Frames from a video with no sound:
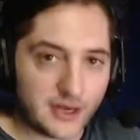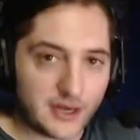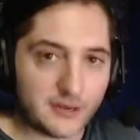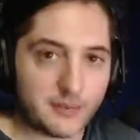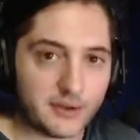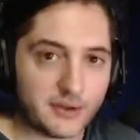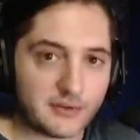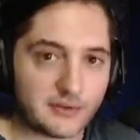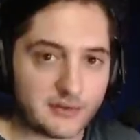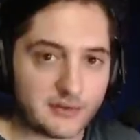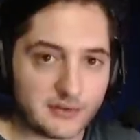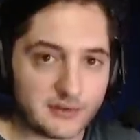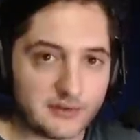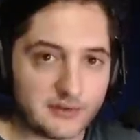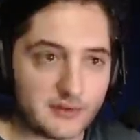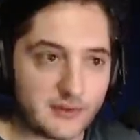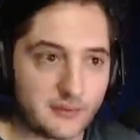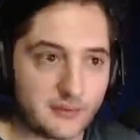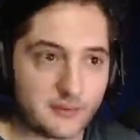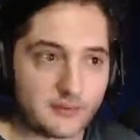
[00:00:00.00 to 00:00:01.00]
a bunch of
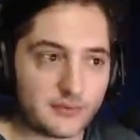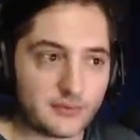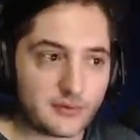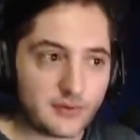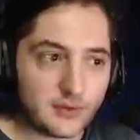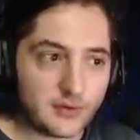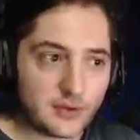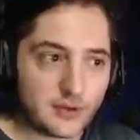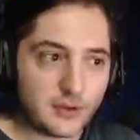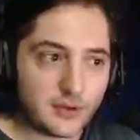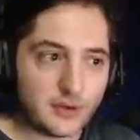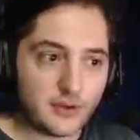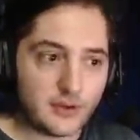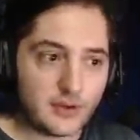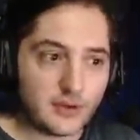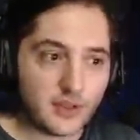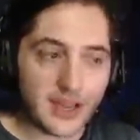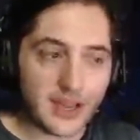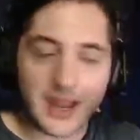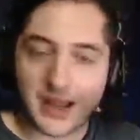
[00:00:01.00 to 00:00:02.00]
systems
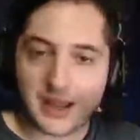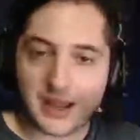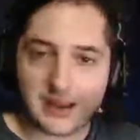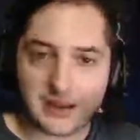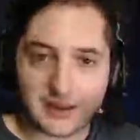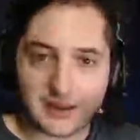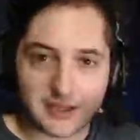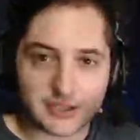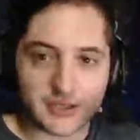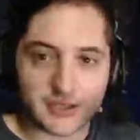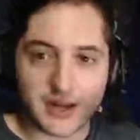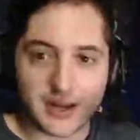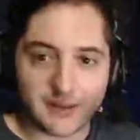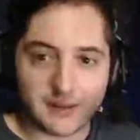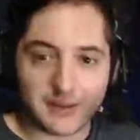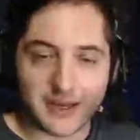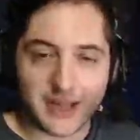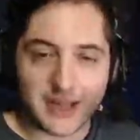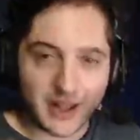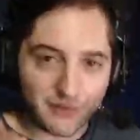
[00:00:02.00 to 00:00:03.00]
and they try and
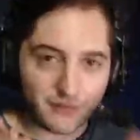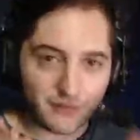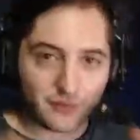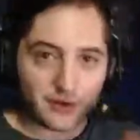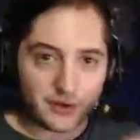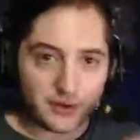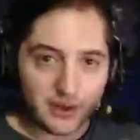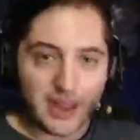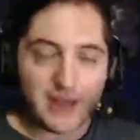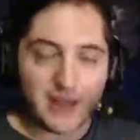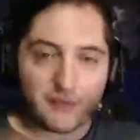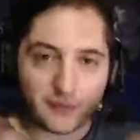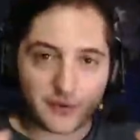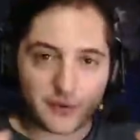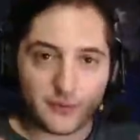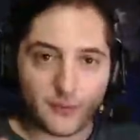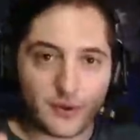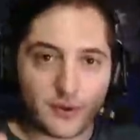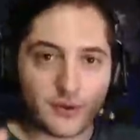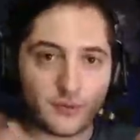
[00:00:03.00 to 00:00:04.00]
make
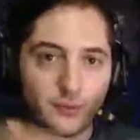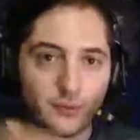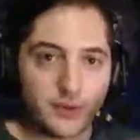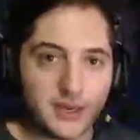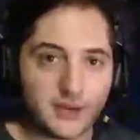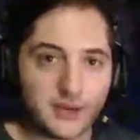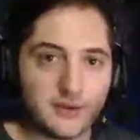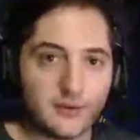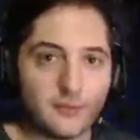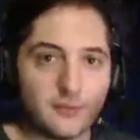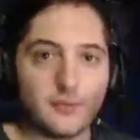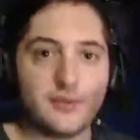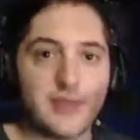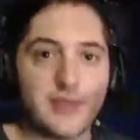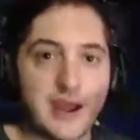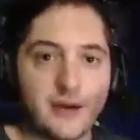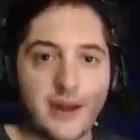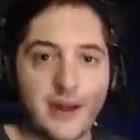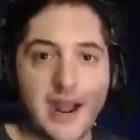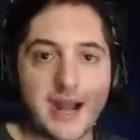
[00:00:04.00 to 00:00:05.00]
everyone win
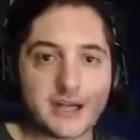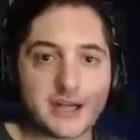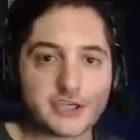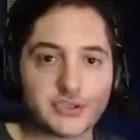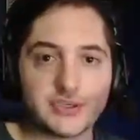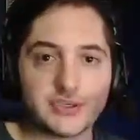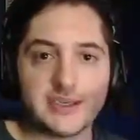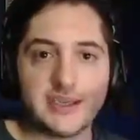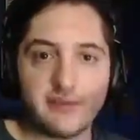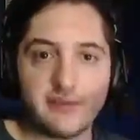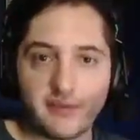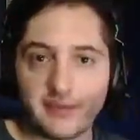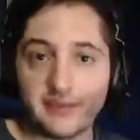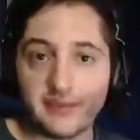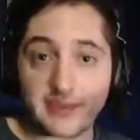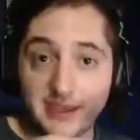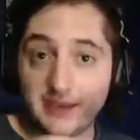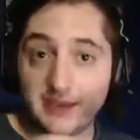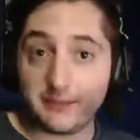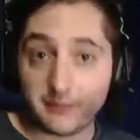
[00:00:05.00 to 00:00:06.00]
without actually giving
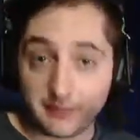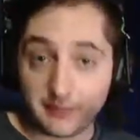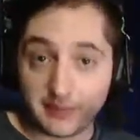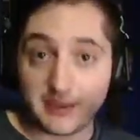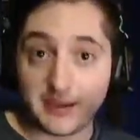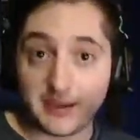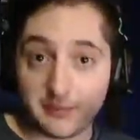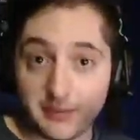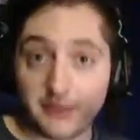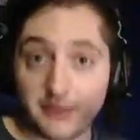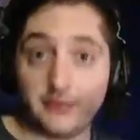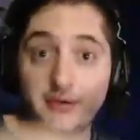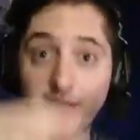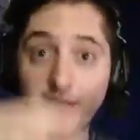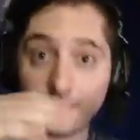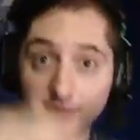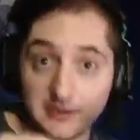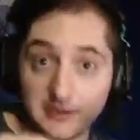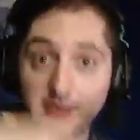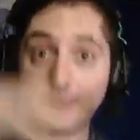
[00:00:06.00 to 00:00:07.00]
the ability
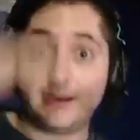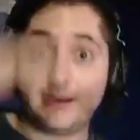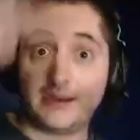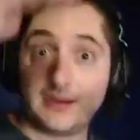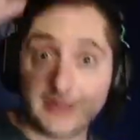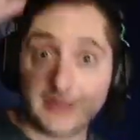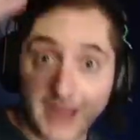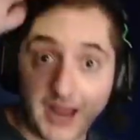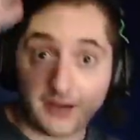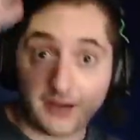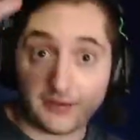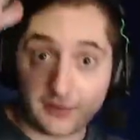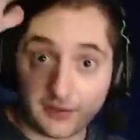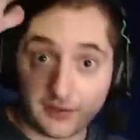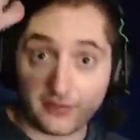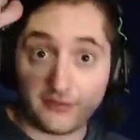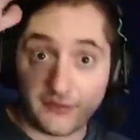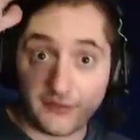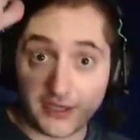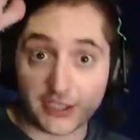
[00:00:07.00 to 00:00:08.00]
to get to
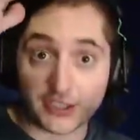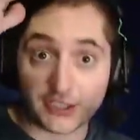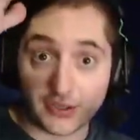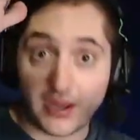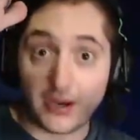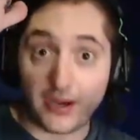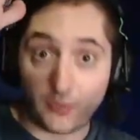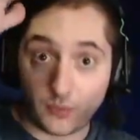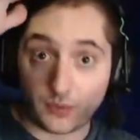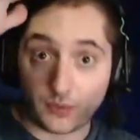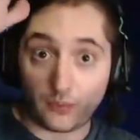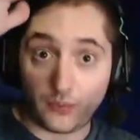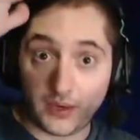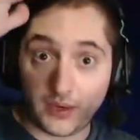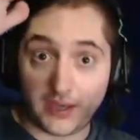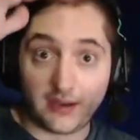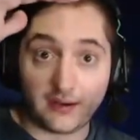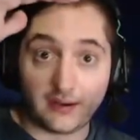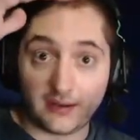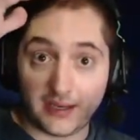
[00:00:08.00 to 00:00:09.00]
the finish line or
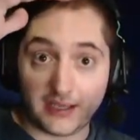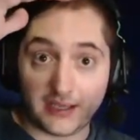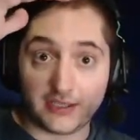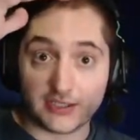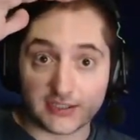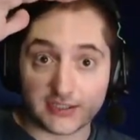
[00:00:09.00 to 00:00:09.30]
win. They just